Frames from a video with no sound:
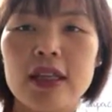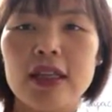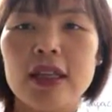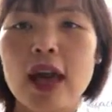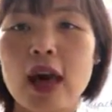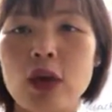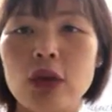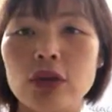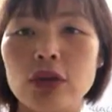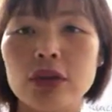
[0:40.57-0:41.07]

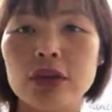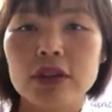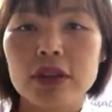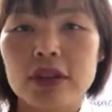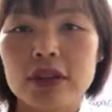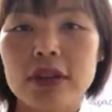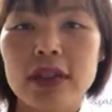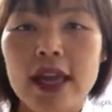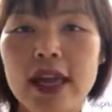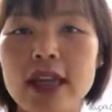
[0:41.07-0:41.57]
Now,
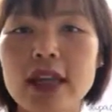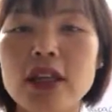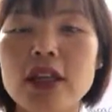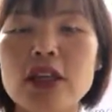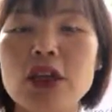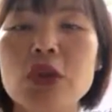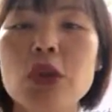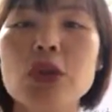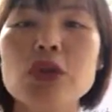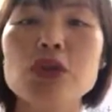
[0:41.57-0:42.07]
then
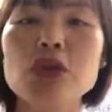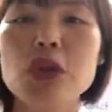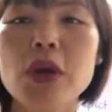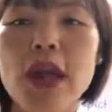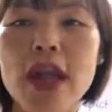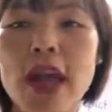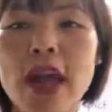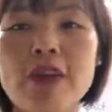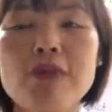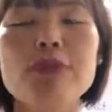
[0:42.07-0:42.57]
you also
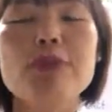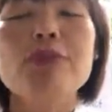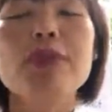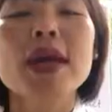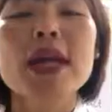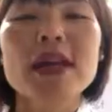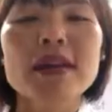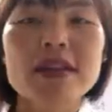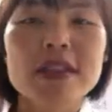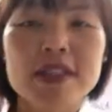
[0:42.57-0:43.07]
have
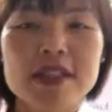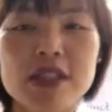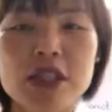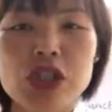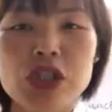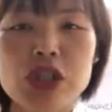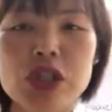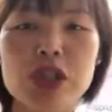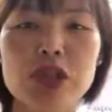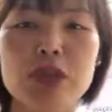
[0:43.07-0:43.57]
bigger
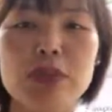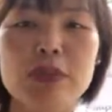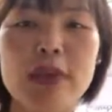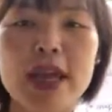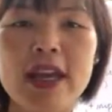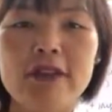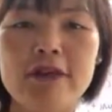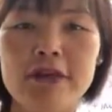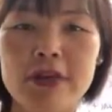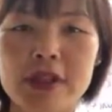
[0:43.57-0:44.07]
decision to
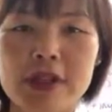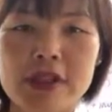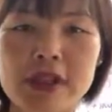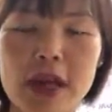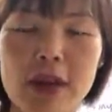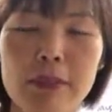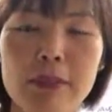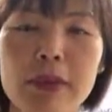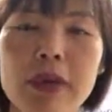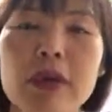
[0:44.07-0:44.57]
make, for
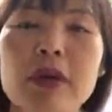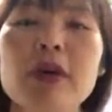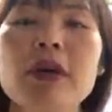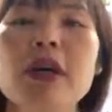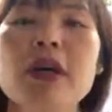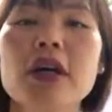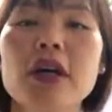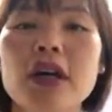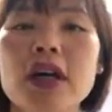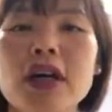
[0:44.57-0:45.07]
example,
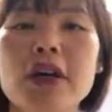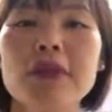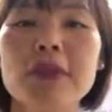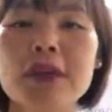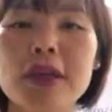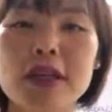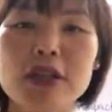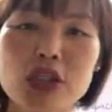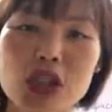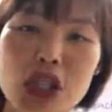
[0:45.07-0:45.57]

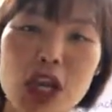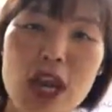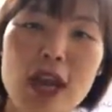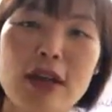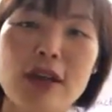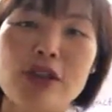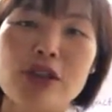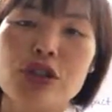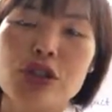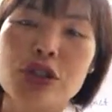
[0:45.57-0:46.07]
career
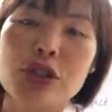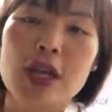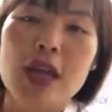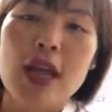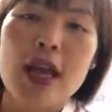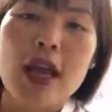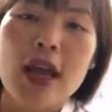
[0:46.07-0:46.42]
change,